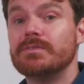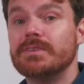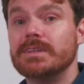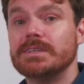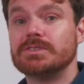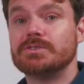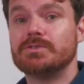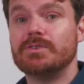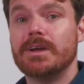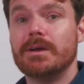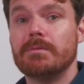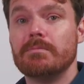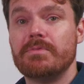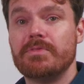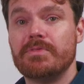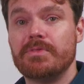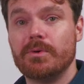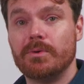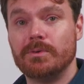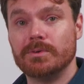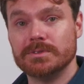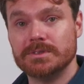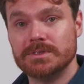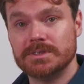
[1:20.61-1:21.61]
this, Graham
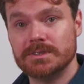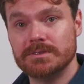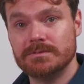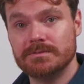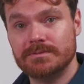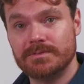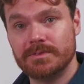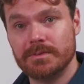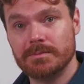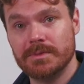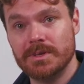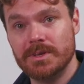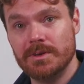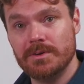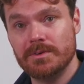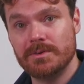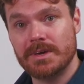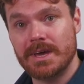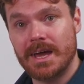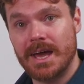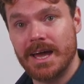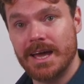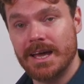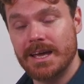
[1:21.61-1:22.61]
Thornton from the
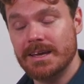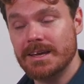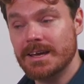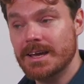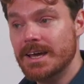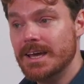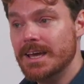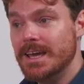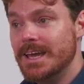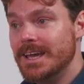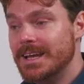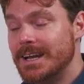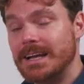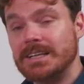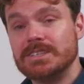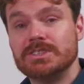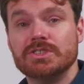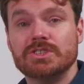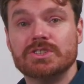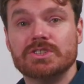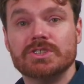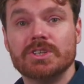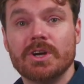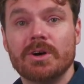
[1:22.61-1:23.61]
UK, he had
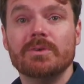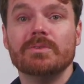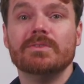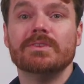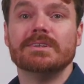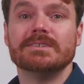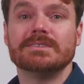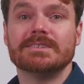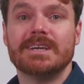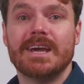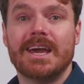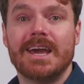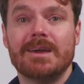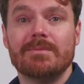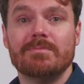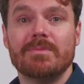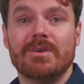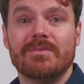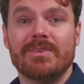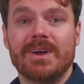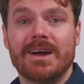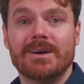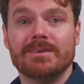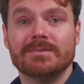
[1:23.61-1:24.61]
actually shown this game
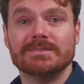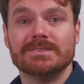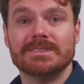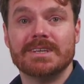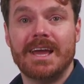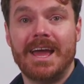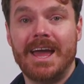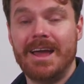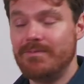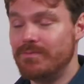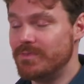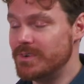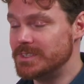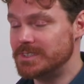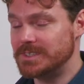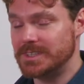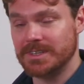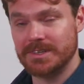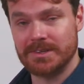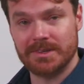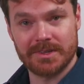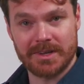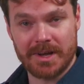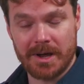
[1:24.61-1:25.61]
around every
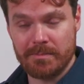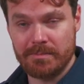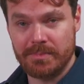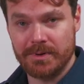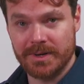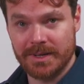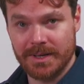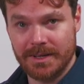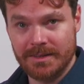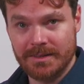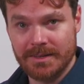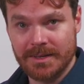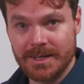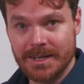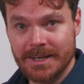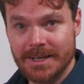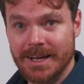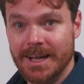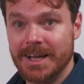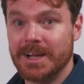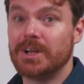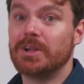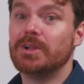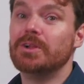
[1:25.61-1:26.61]
single company,
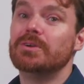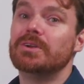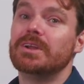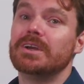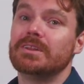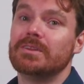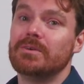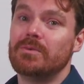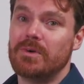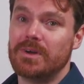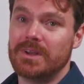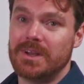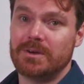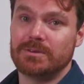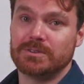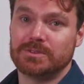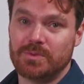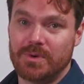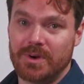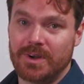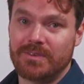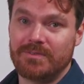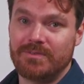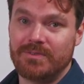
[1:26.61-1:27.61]
including the one I was
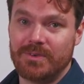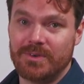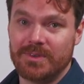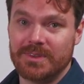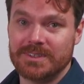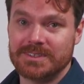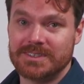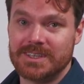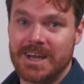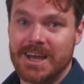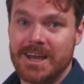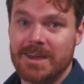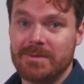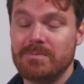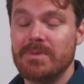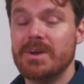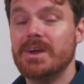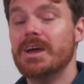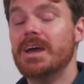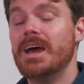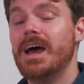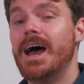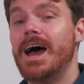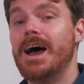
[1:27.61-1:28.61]
working for at the time,
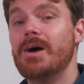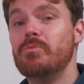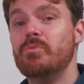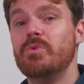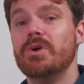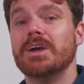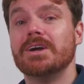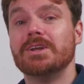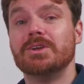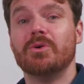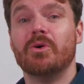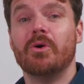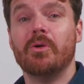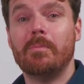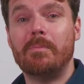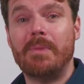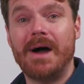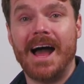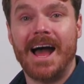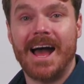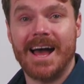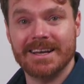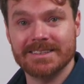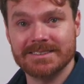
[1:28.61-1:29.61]
and we had all
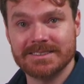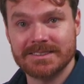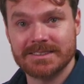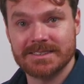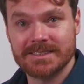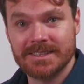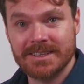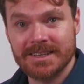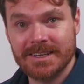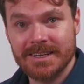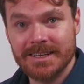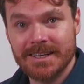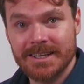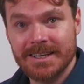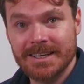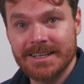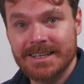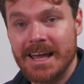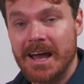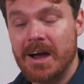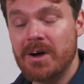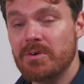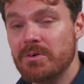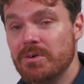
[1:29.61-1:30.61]
passed.
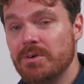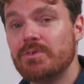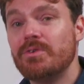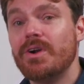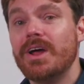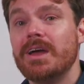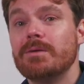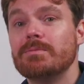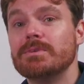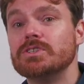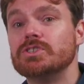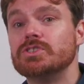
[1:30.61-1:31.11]
Now, Graham had